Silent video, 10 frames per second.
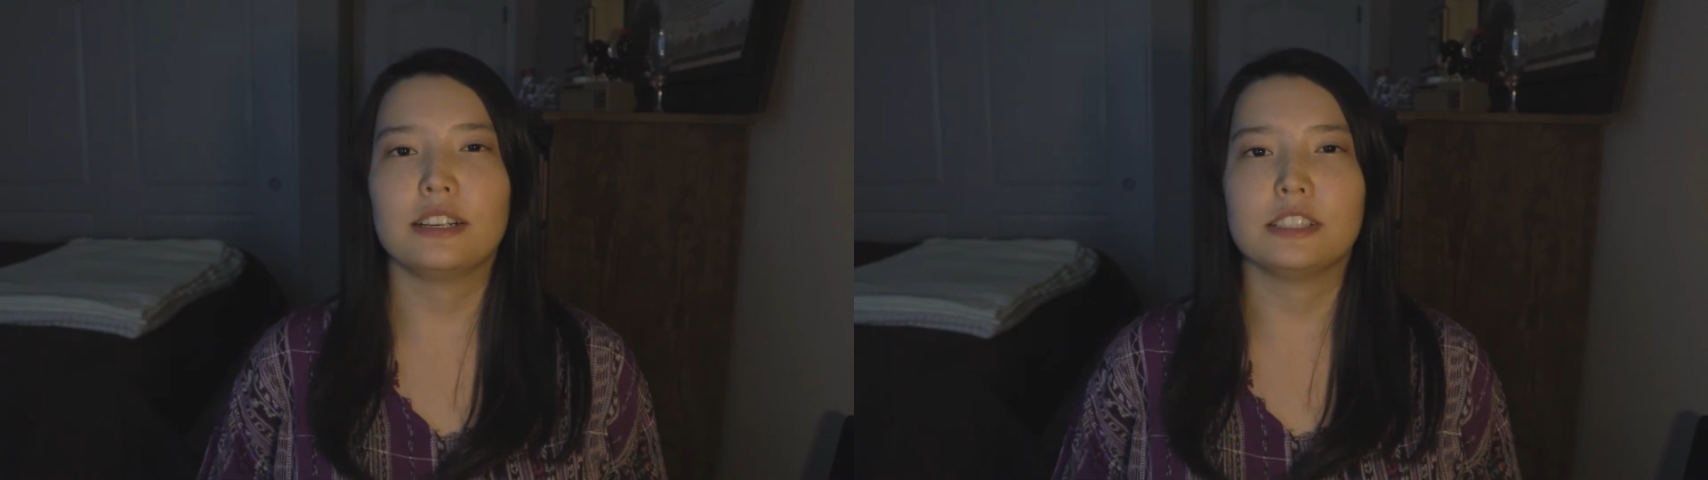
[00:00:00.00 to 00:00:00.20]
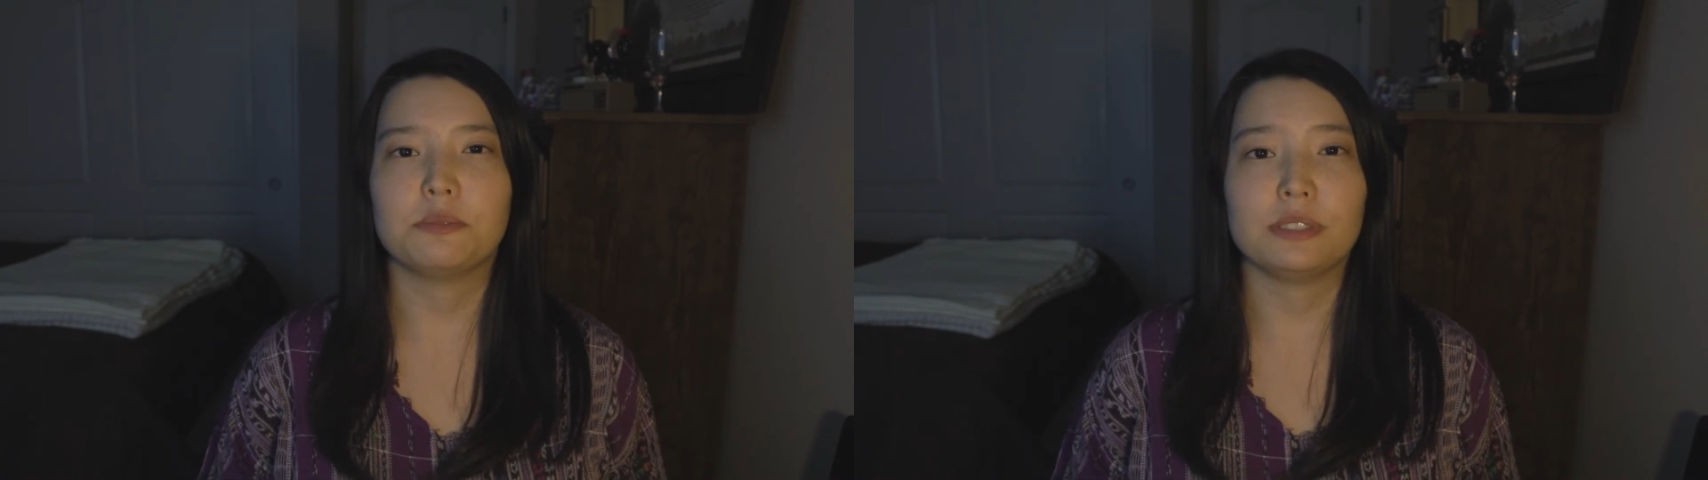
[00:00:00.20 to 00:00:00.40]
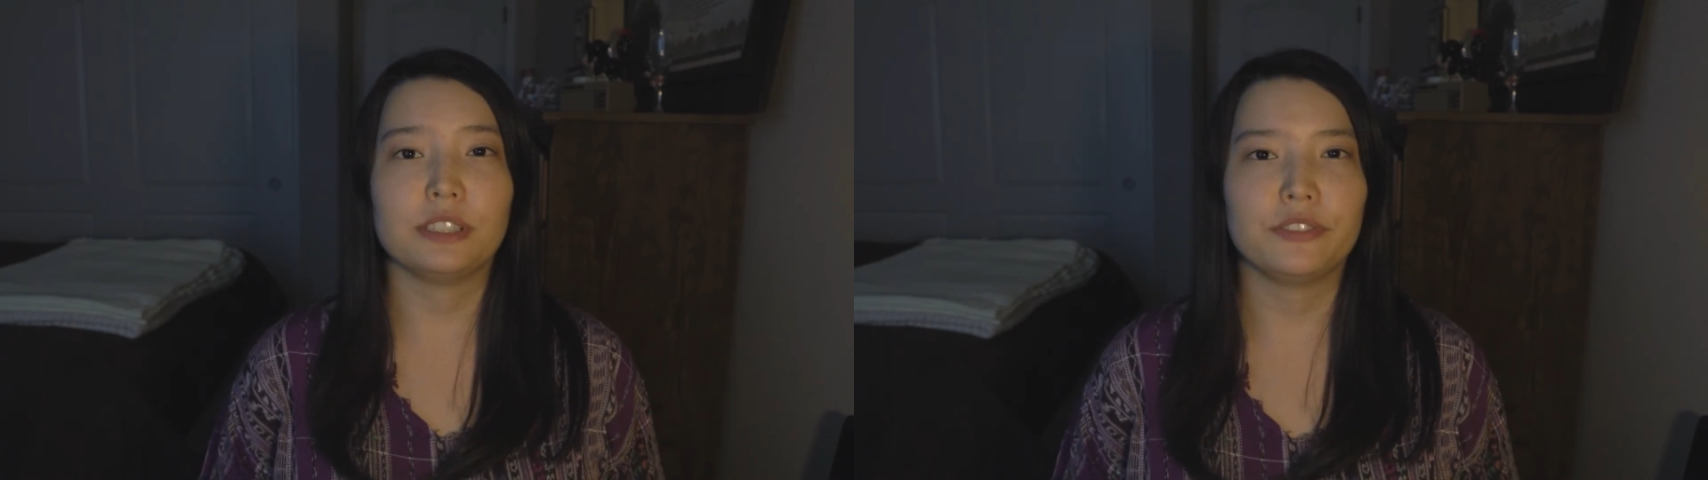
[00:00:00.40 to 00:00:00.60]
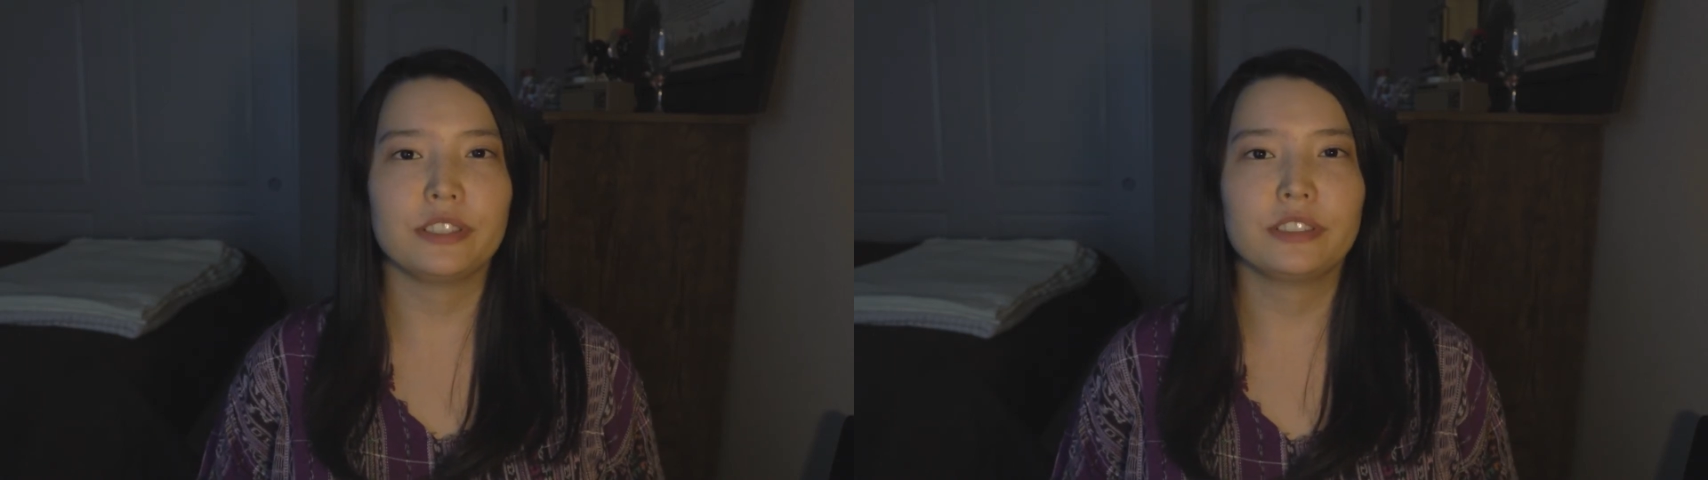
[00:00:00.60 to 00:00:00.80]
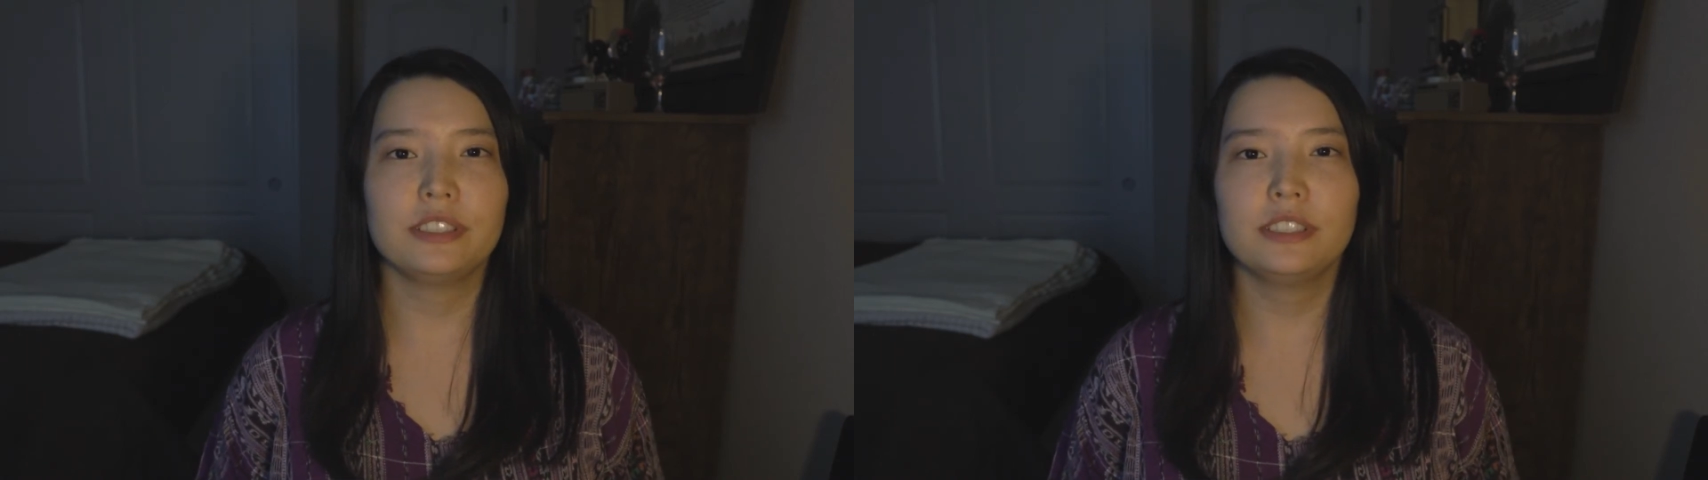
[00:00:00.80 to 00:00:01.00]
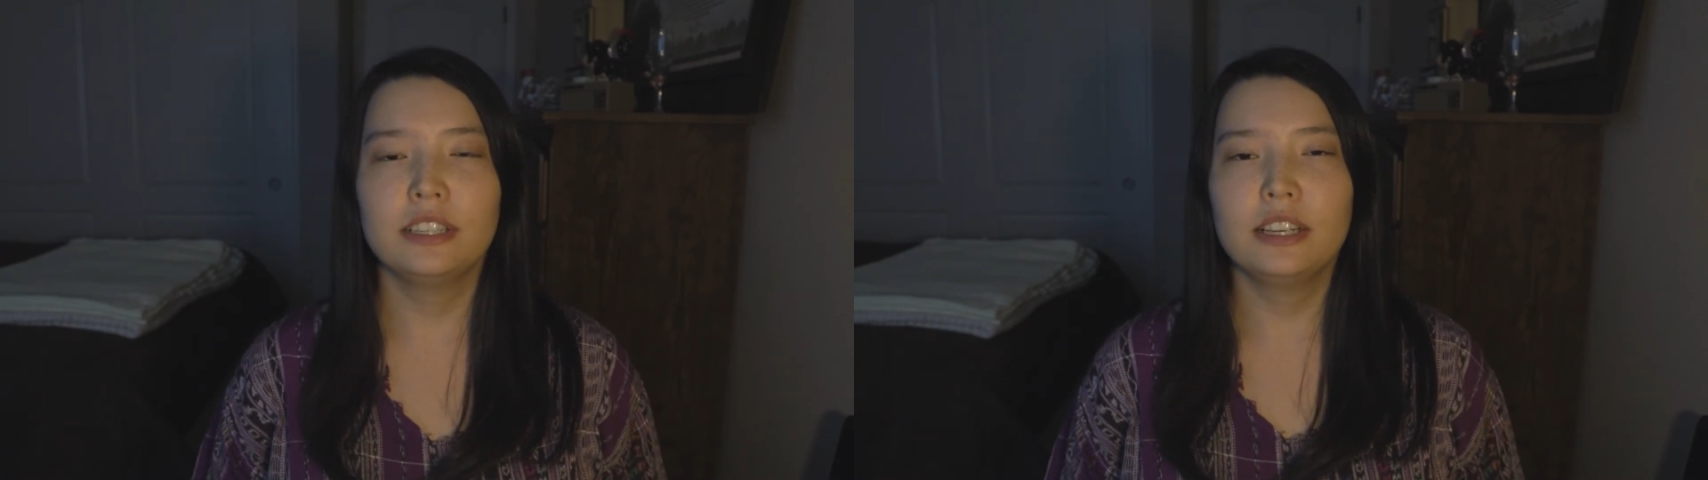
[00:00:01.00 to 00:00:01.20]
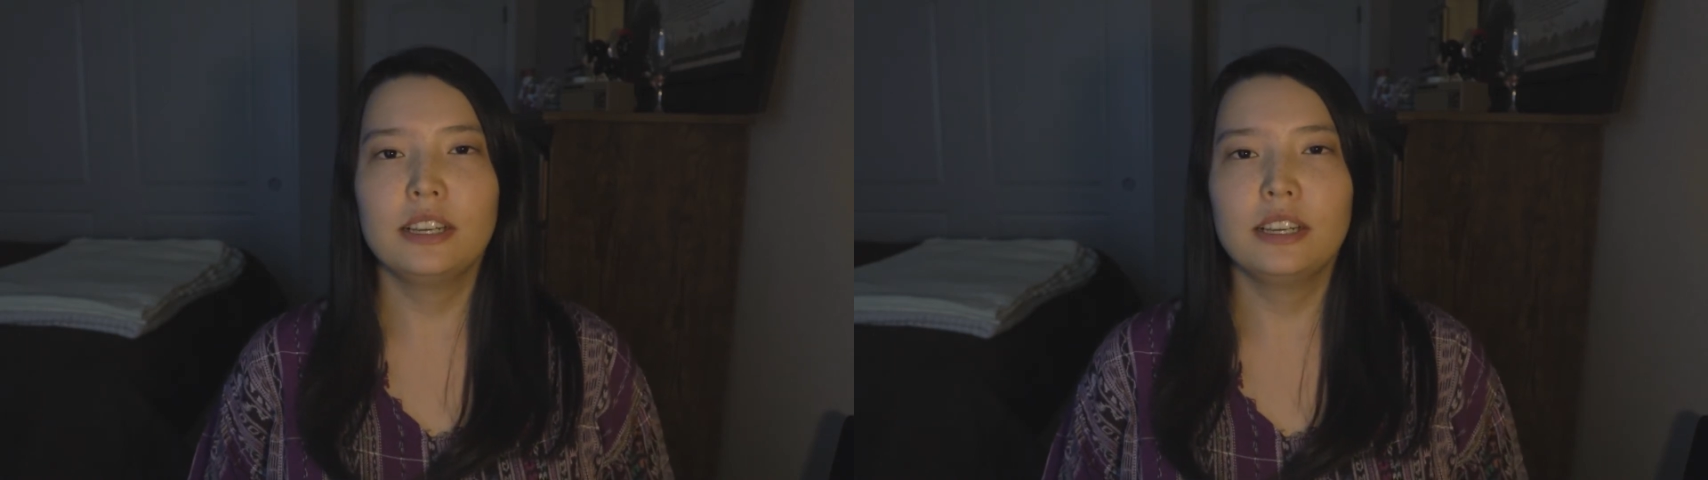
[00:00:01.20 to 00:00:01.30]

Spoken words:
specifically.